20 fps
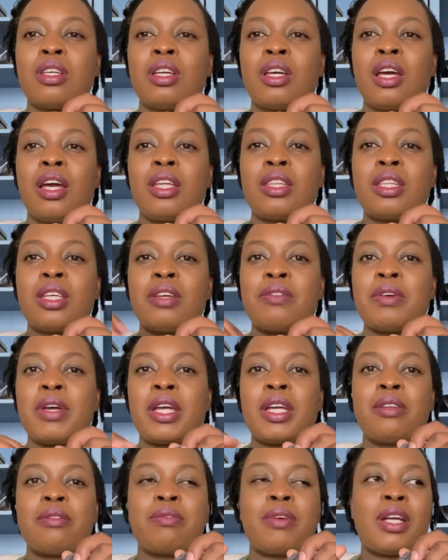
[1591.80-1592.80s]
I think if I
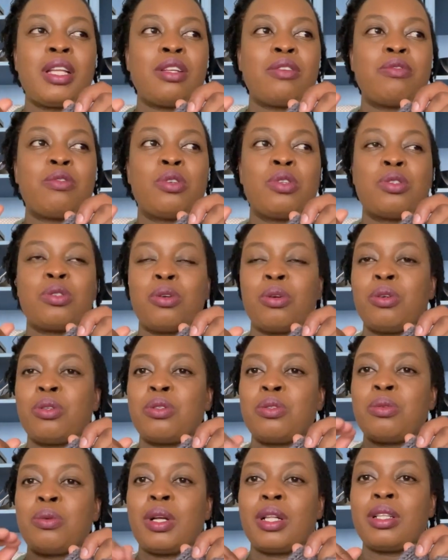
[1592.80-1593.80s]
can find a photo or
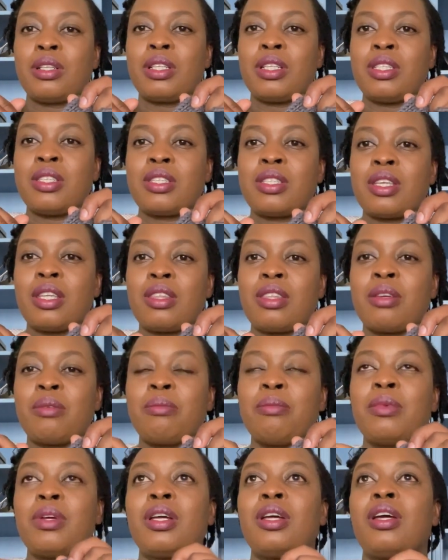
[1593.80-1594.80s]
two, I'll insert them.
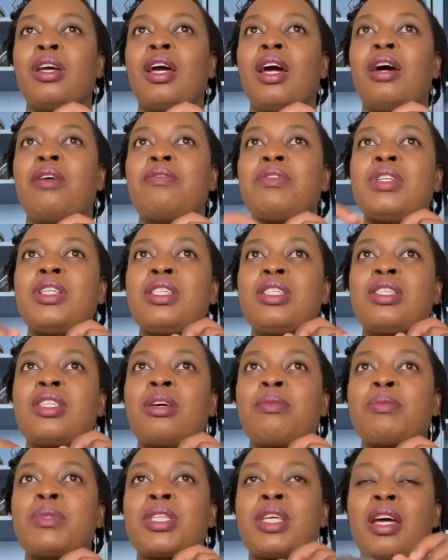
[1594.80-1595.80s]
I've knit
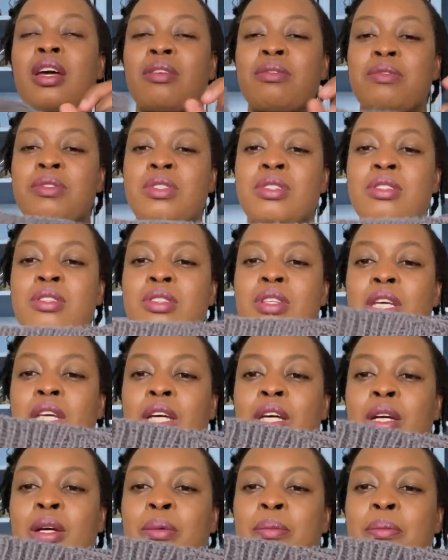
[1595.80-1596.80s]
some scarves
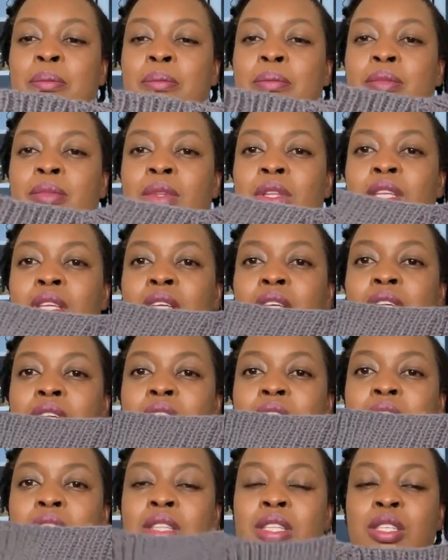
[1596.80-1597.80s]

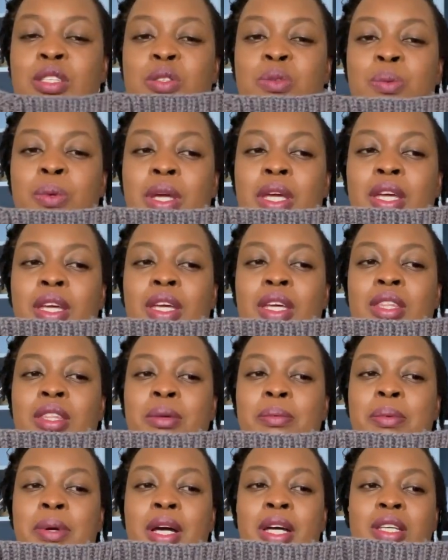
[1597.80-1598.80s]
this way in the
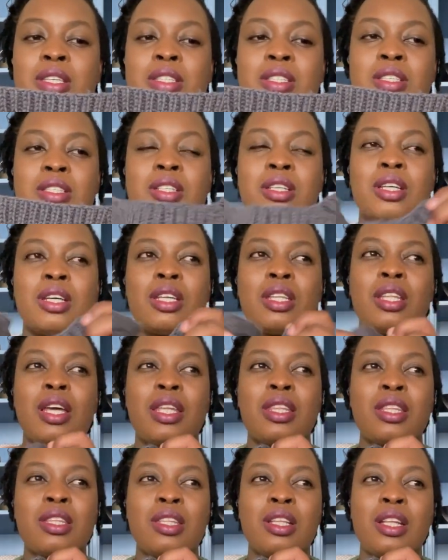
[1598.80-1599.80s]
past. I
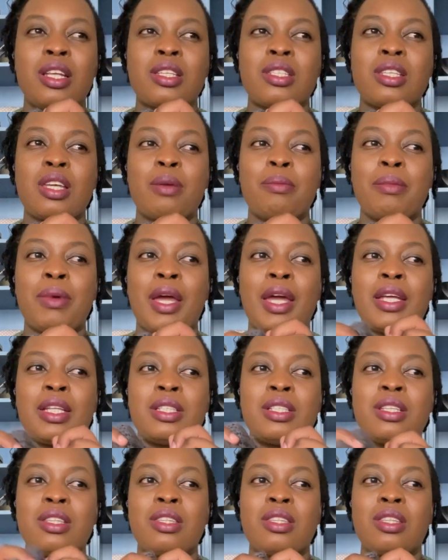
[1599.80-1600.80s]
think the last time
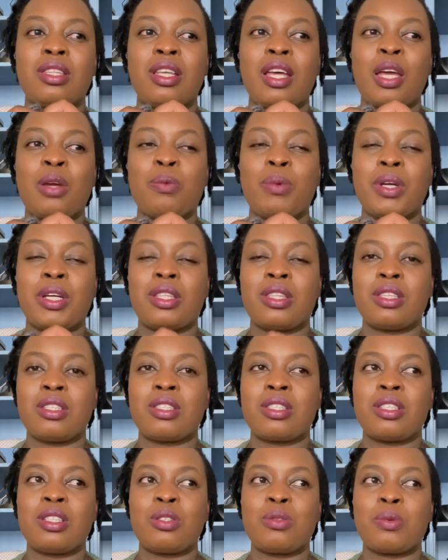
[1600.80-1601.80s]
I worked the
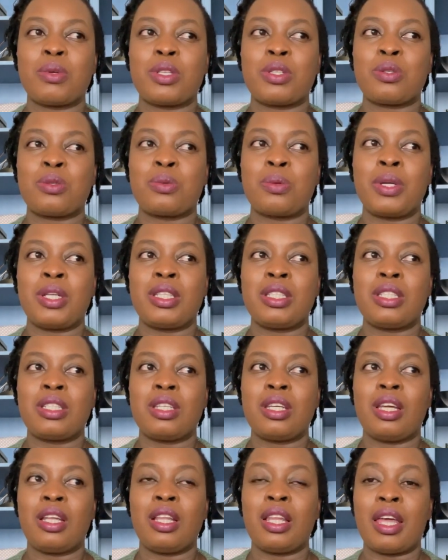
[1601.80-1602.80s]
stitch was
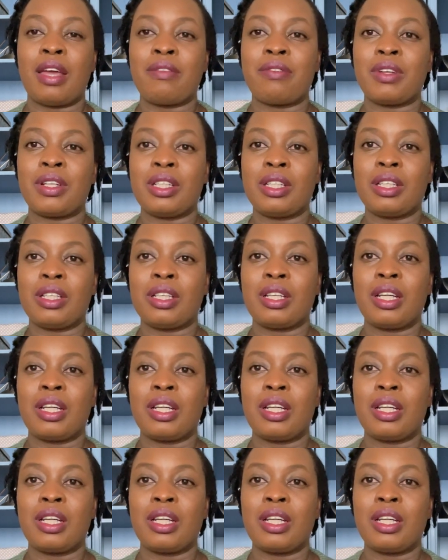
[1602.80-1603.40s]
2011.